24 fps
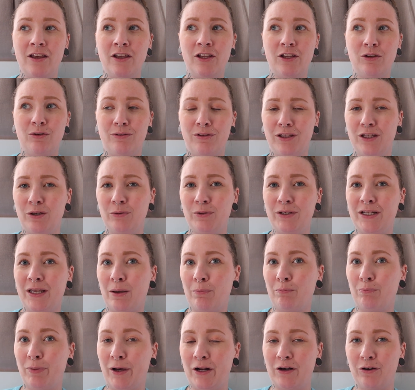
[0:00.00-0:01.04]
You'd think it would
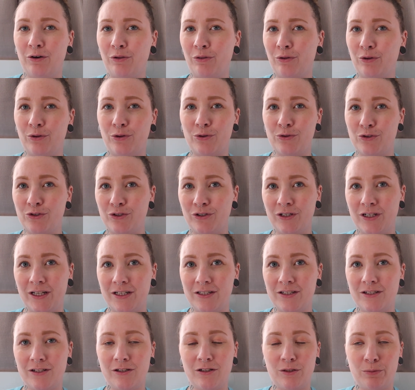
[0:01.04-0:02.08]
get better the closer it
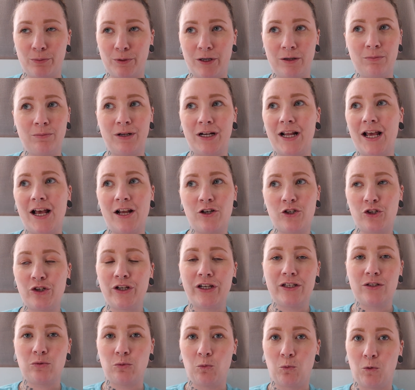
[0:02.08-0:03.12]
gets to spring, but it actually
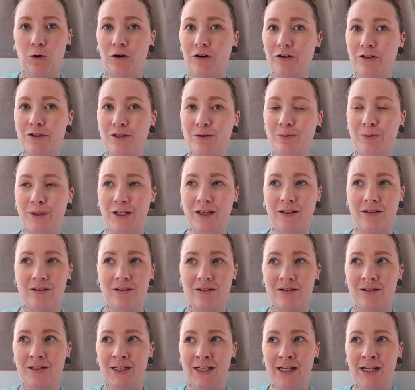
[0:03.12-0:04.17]
gets worse
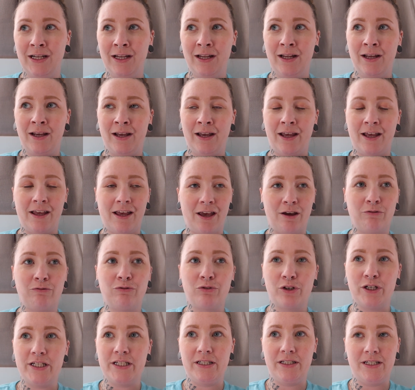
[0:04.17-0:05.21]
because
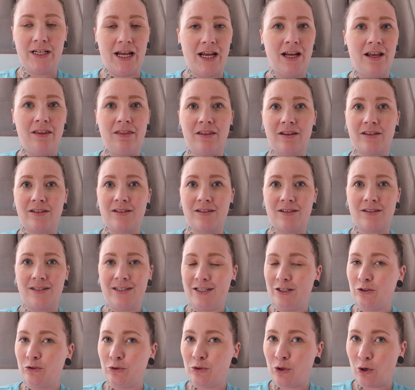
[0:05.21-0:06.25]
every day that's
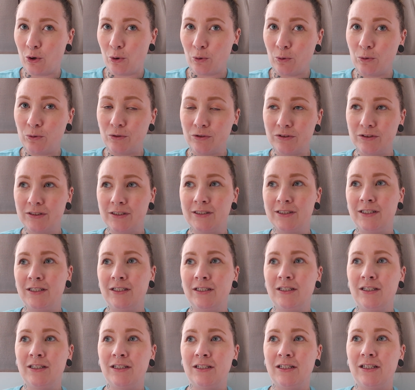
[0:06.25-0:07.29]
still cold
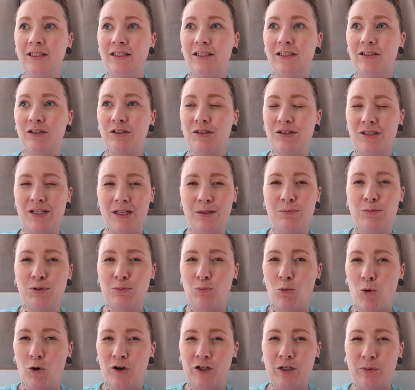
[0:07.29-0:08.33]
seems
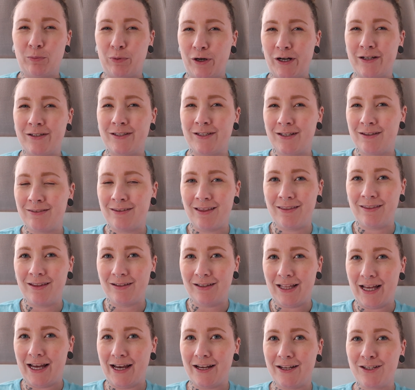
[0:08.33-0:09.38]
more depressing than the
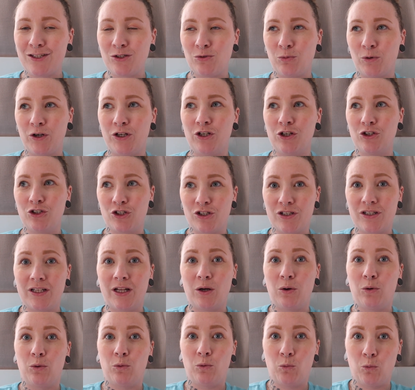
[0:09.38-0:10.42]
last when you're just
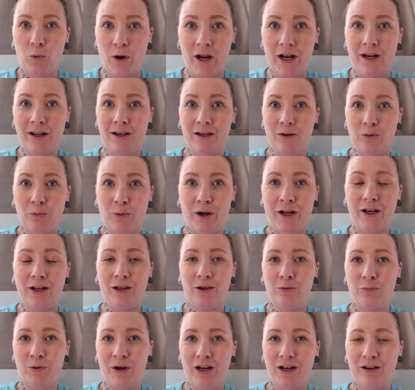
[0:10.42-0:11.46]
like waiting and
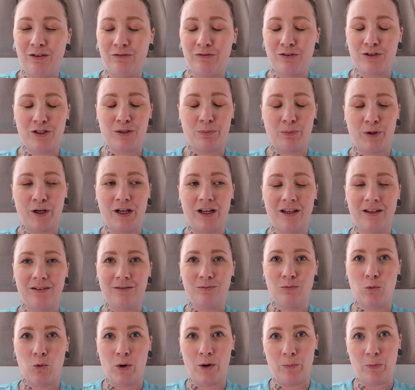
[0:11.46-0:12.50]
waiting and waiting for spring
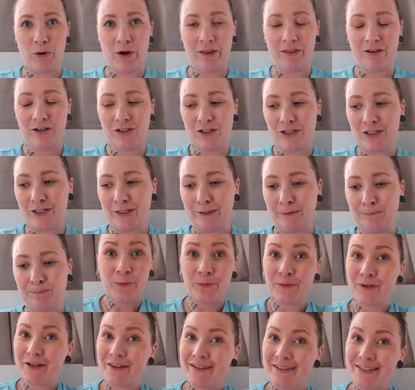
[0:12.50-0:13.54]
and warm weather. So
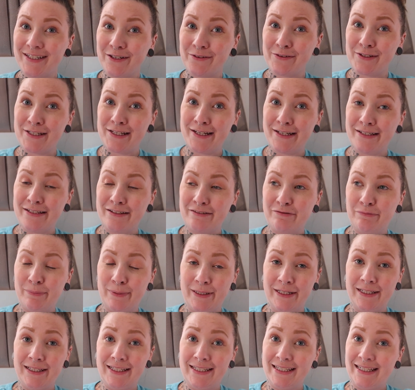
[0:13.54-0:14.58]
one of the downsides of
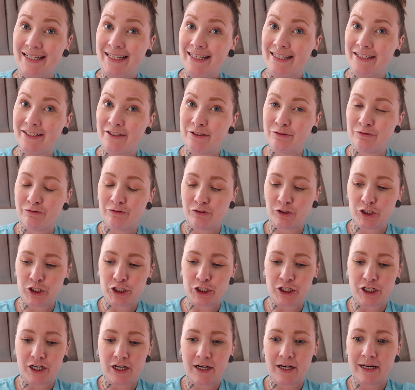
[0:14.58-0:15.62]
being Canadian for
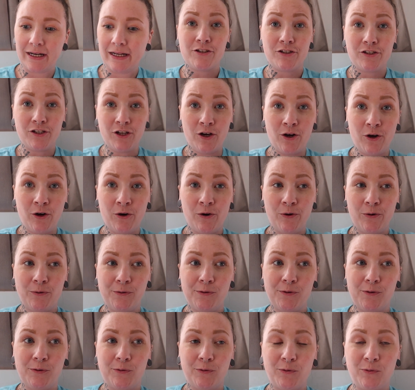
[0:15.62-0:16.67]
sure.
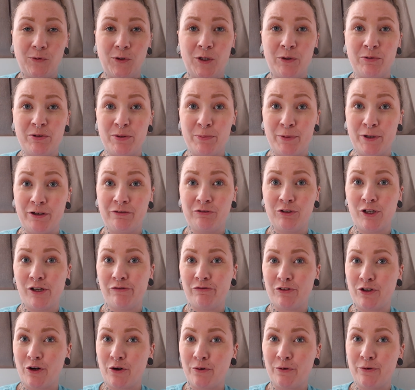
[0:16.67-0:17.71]
So it was a bit of a
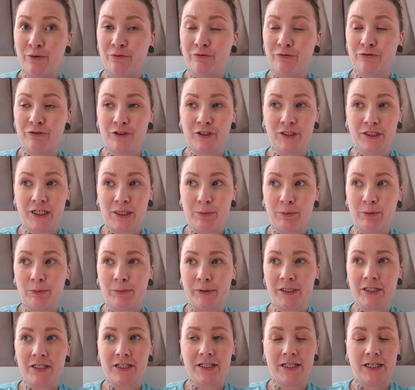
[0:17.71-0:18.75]
rough go for a couple
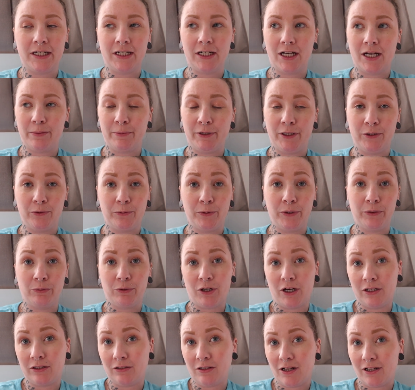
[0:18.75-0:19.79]
months there. I mean, we were
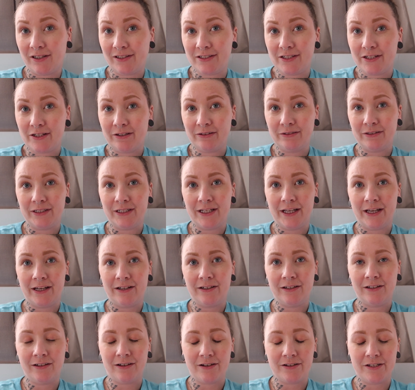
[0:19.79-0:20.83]
on lockdown
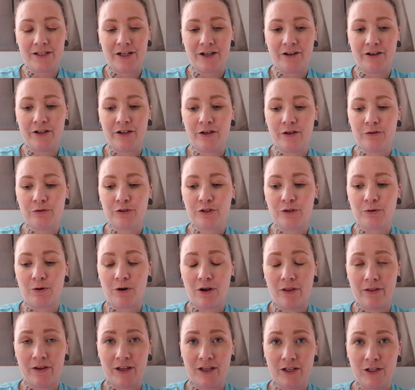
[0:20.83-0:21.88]
again in Ontario, so
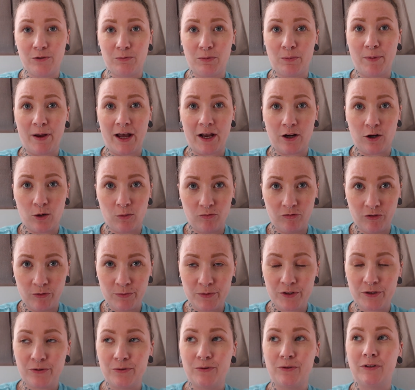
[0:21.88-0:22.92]
all the kids were back home from
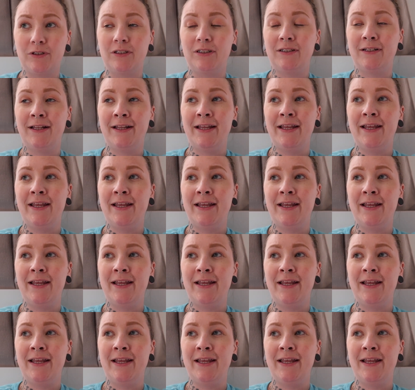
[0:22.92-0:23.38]
school